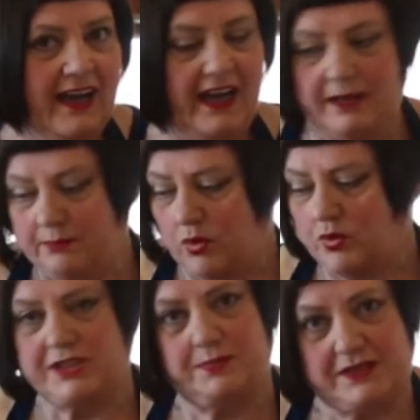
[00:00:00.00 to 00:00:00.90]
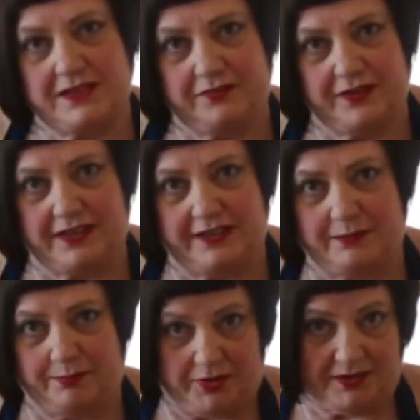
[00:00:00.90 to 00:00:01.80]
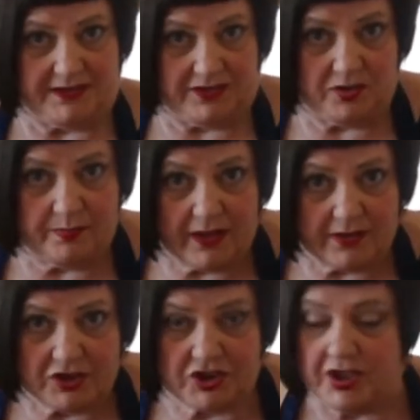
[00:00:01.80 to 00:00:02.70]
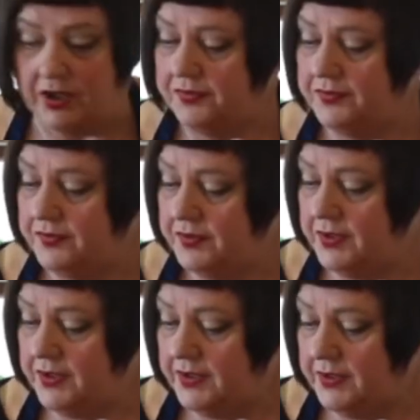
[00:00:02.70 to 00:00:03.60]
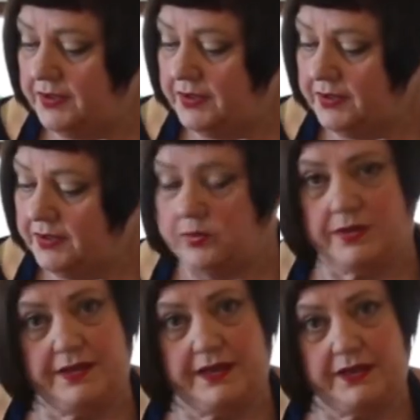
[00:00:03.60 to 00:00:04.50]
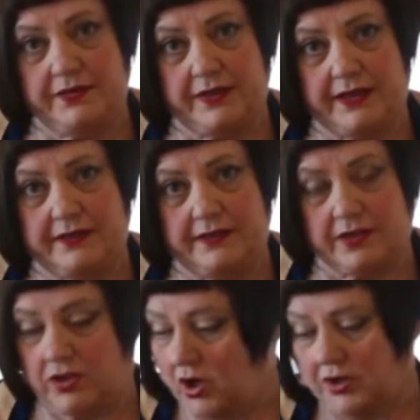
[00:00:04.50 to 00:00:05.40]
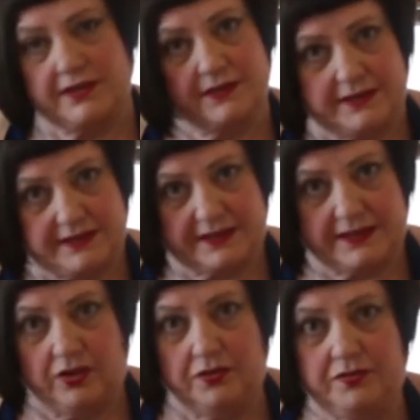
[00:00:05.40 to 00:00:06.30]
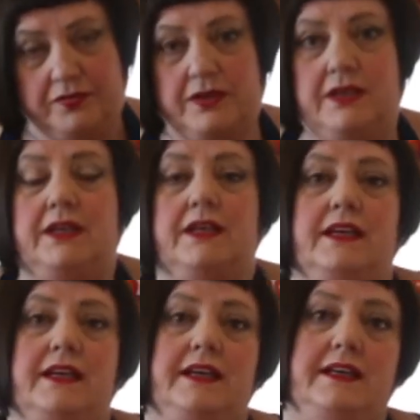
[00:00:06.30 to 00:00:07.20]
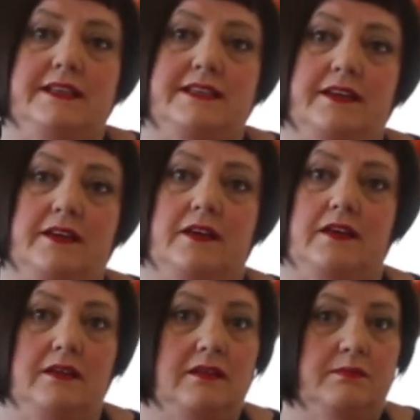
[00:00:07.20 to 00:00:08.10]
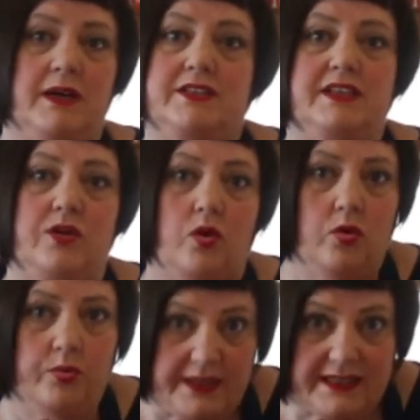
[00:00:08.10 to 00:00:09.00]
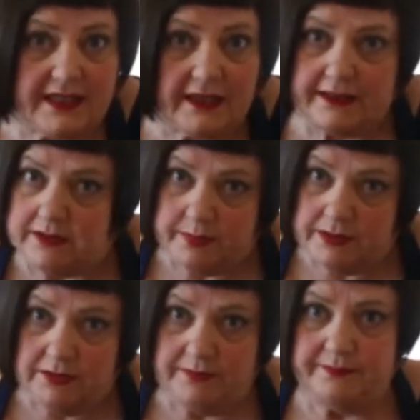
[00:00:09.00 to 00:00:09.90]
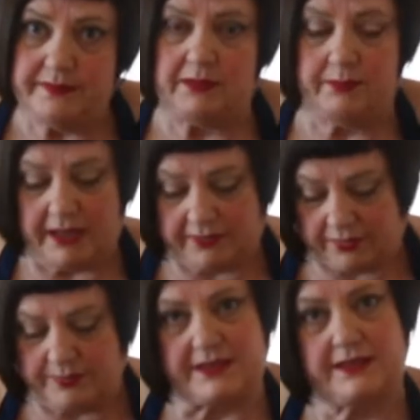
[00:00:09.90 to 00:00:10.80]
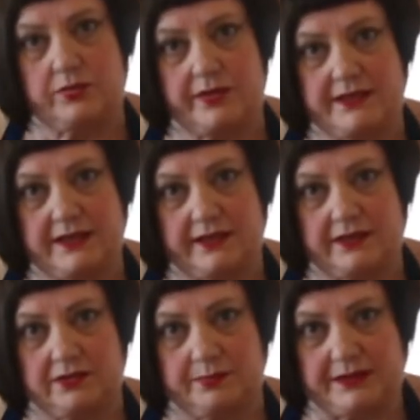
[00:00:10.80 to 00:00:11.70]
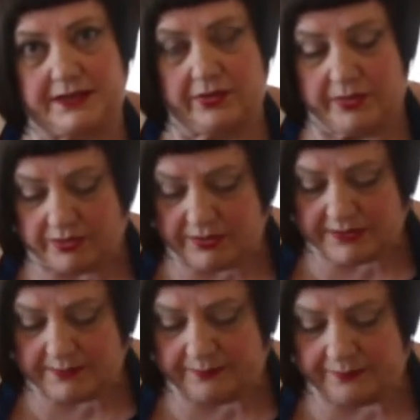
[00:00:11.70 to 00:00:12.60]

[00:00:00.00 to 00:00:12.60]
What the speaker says: And more specifically, the products that you buy on shelf. You will know that the cartons itself is mostly all recyclable and made from these recycled materials.